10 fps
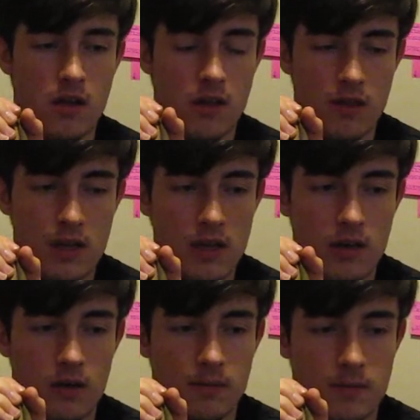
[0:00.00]

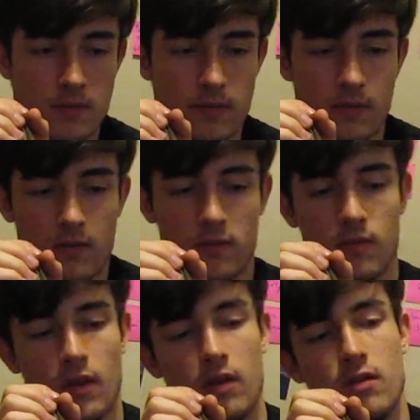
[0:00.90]
The
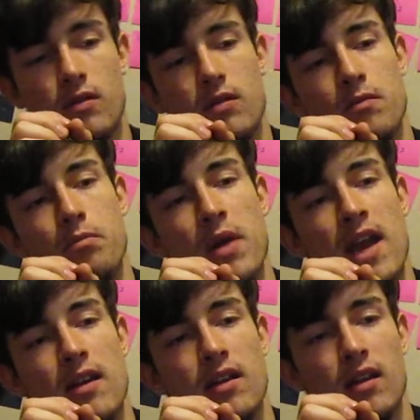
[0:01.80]

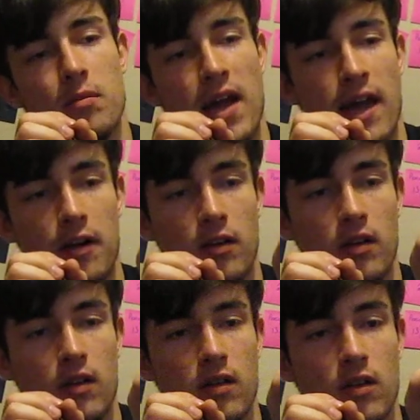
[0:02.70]
banding pattern